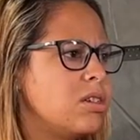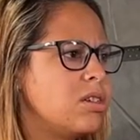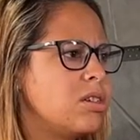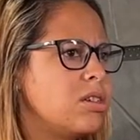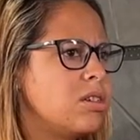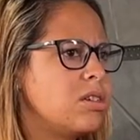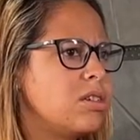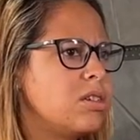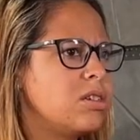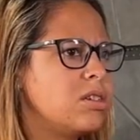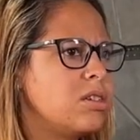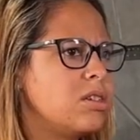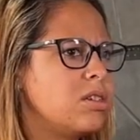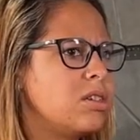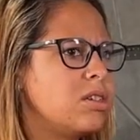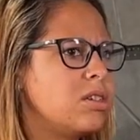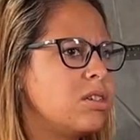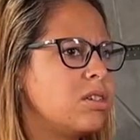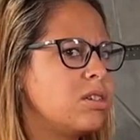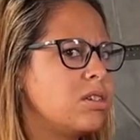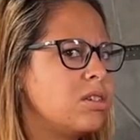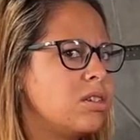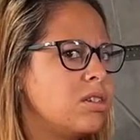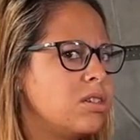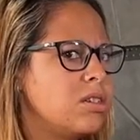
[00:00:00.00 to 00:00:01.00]

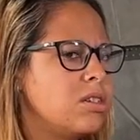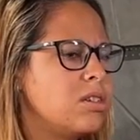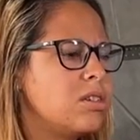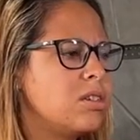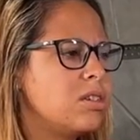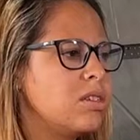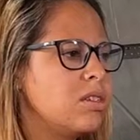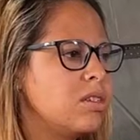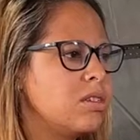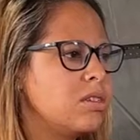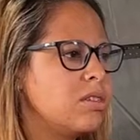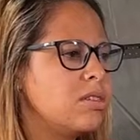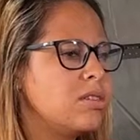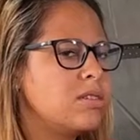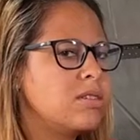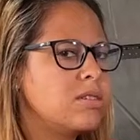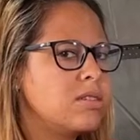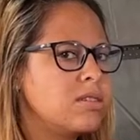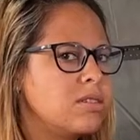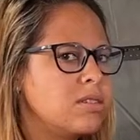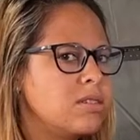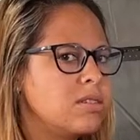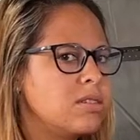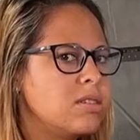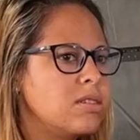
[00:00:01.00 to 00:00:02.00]

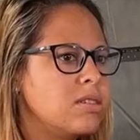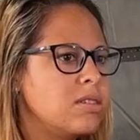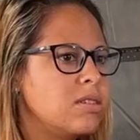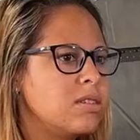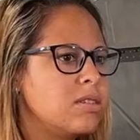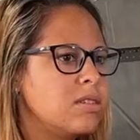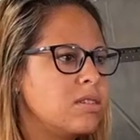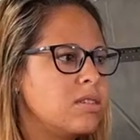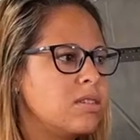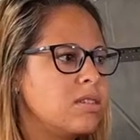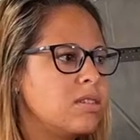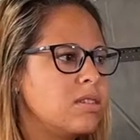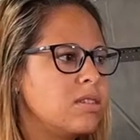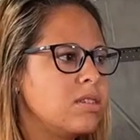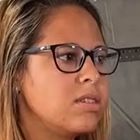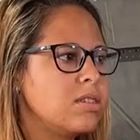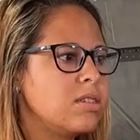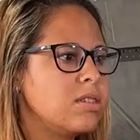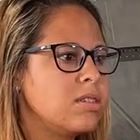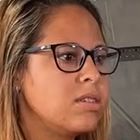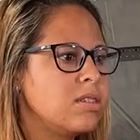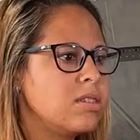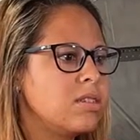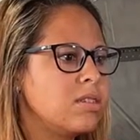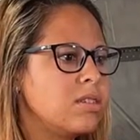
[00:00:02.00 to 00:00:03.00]

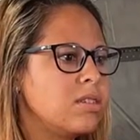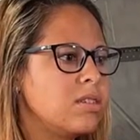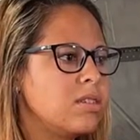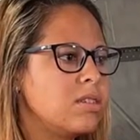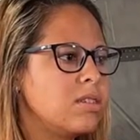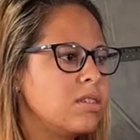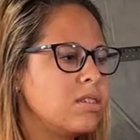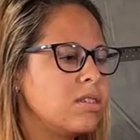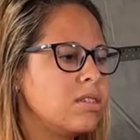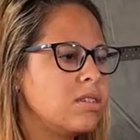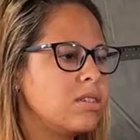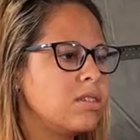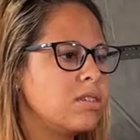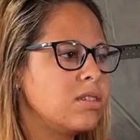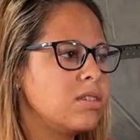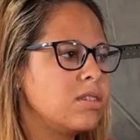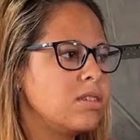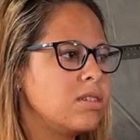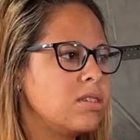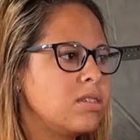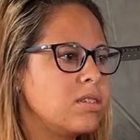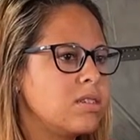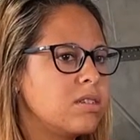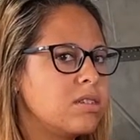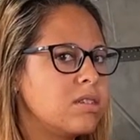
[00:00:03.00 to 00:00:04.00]
The person shown says nothing.